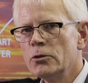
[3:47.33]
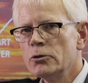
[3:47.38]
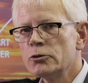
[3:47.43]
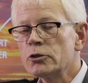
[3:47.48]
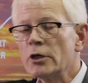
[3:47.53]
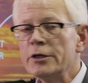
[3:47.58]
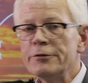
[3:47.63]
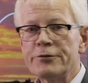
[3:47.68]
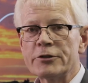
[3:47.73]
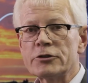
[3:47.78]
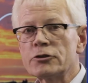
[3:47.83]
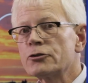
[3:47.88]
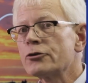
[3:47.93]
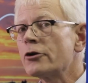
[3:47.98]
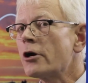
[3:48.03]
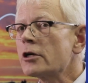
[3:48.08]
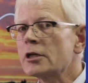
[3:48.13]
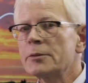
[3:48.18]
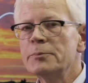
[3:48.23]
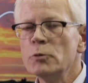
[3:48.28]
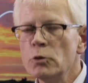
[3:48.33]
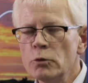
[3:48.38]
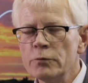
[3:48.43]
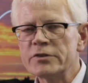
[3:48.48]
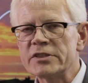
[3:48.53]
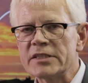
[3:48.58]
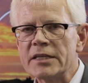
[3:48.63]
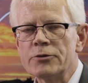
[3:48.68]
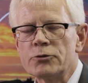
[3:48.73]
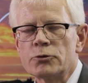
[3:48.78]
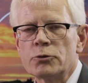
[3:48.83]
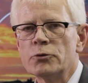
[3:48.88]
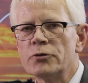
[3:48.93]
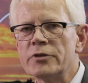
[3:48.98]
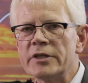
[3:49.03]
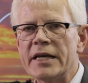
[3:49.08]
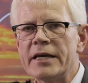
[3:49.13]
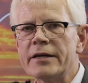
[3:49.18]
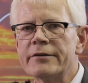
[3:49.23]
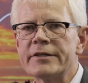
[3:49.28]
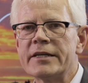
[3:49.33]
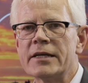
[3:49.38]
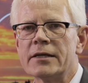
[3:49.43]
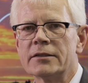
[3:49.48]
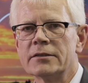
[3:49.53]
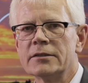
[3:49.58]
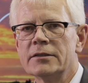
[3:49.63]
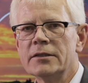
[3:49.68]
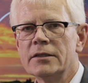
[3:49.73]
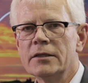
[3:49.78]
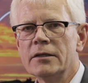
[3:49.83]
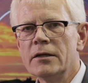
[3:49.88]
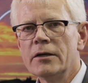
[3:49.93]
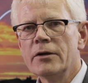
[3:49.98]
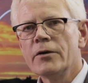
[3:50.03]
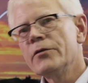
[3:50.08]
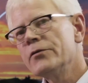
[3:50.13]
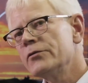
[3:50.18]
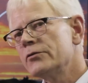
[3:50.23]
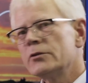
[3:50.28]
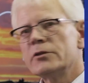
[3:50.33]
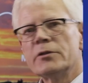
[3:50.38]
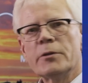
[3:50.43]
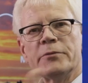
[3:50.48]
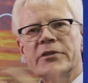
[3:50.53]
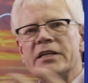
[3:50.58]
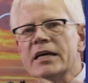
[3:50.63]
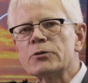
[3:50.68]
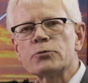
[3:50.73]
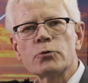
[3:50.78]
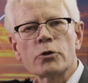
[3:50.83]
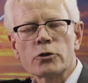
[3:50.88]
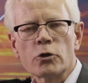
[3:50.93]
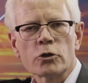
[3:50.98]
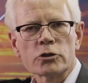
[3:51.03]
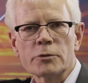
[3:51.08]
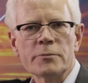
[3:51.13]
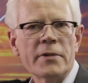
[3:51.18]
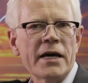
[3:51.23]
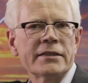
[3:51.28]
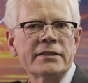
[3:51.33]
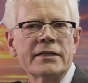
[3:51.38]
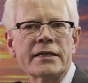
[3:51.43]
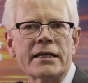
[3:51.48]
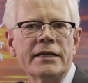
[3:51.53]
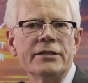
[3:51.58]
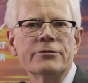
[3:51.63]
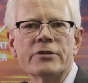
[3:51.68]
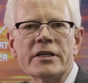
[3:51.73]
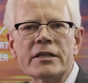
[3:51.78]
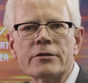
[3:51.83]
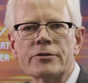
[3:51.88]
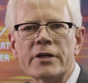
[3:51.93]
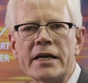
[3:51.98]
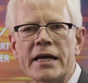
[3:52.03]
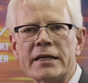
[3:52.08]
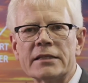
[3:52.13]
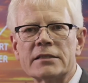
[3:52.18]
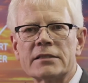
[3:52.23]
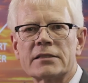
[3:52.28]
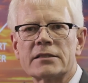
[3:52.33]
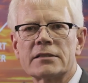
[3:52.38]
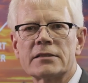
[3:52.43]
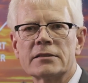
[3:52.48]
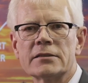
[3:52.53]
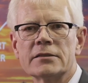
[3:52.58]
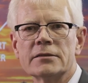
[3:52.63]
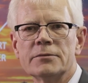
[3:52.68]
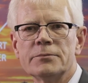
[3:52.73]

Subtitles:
So if a truck moves into the area, the network automatically recreates.